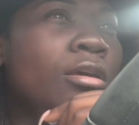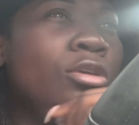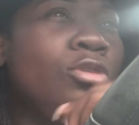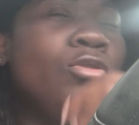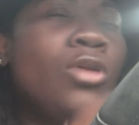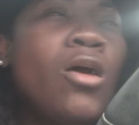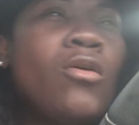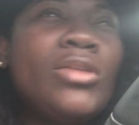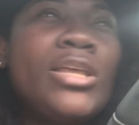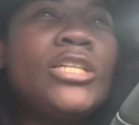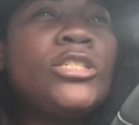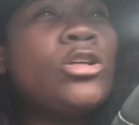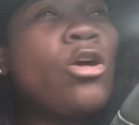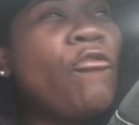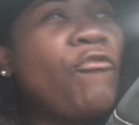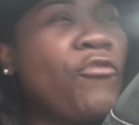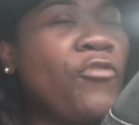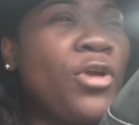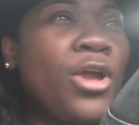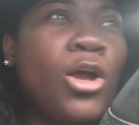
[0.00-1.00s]
you don't let
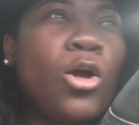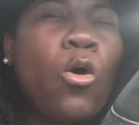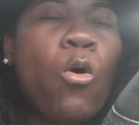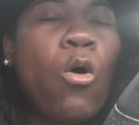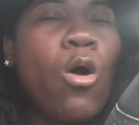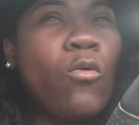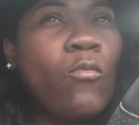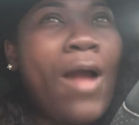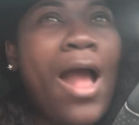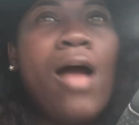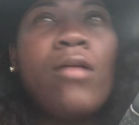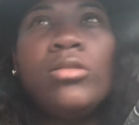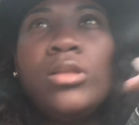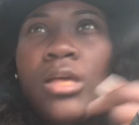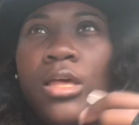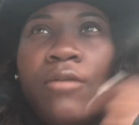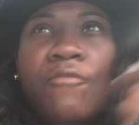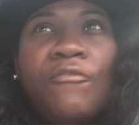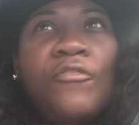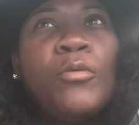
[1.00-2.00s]
your friend go
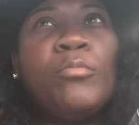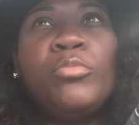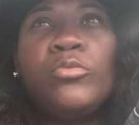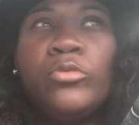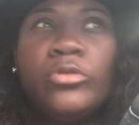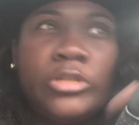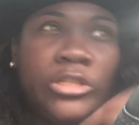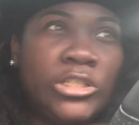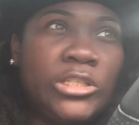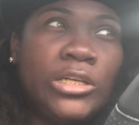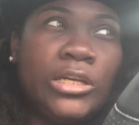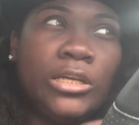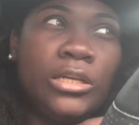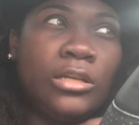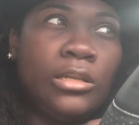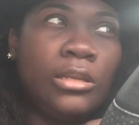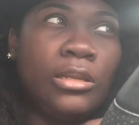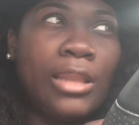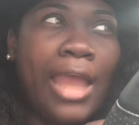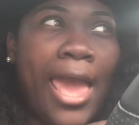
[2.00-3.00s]
around looking for bullshit.
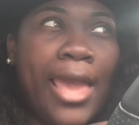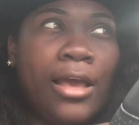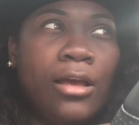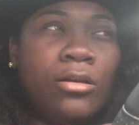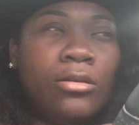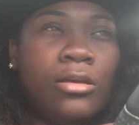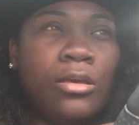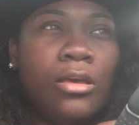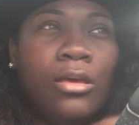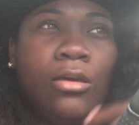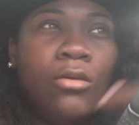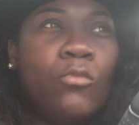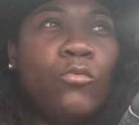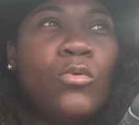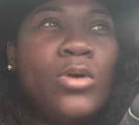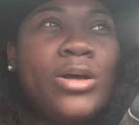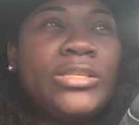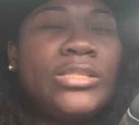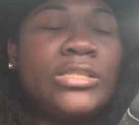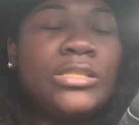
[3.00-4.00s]
Like,
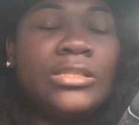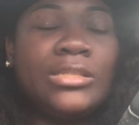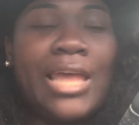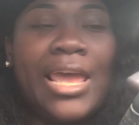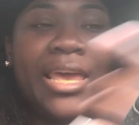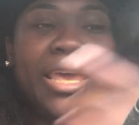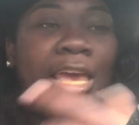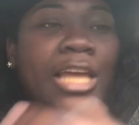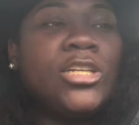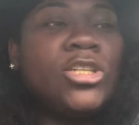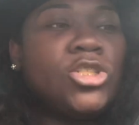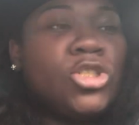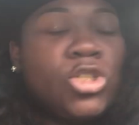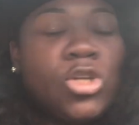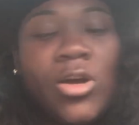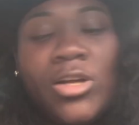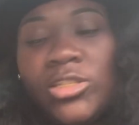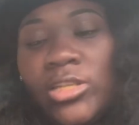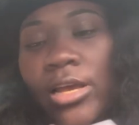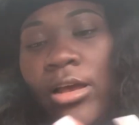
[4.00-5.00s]
once they catch a
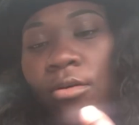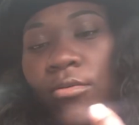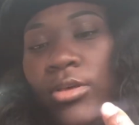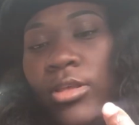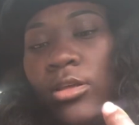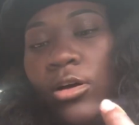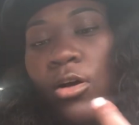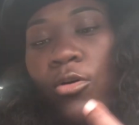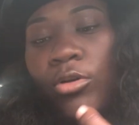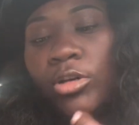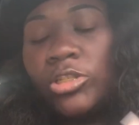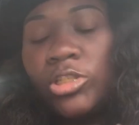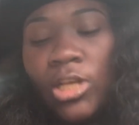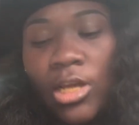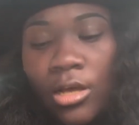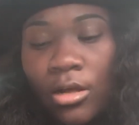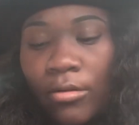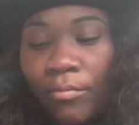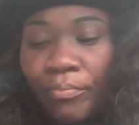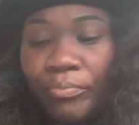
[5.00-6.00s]
charge, they're gonna either go to
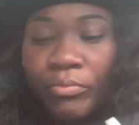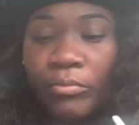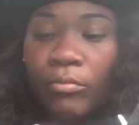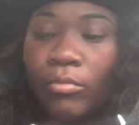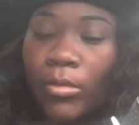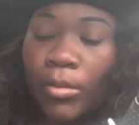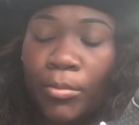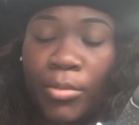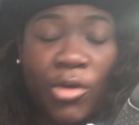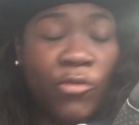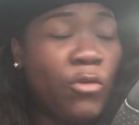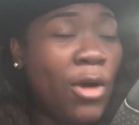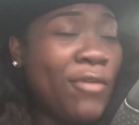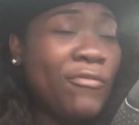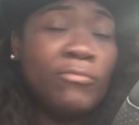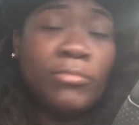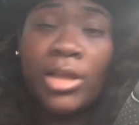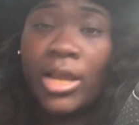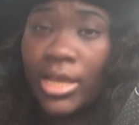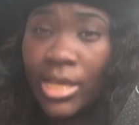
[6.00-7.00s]
jail, be
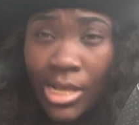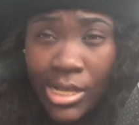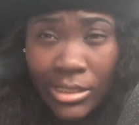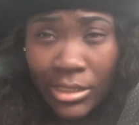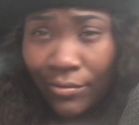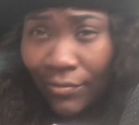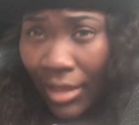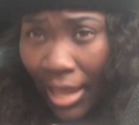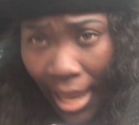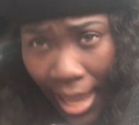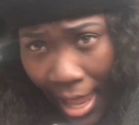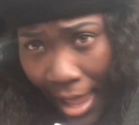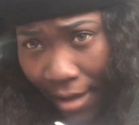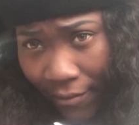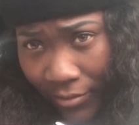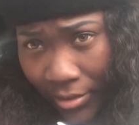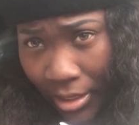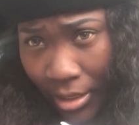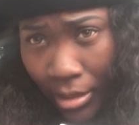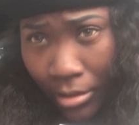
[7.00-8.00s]
away from their kids if they
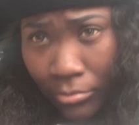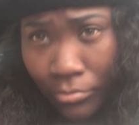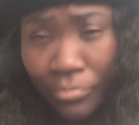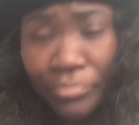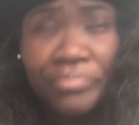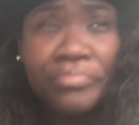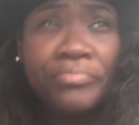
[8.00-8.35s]
have any.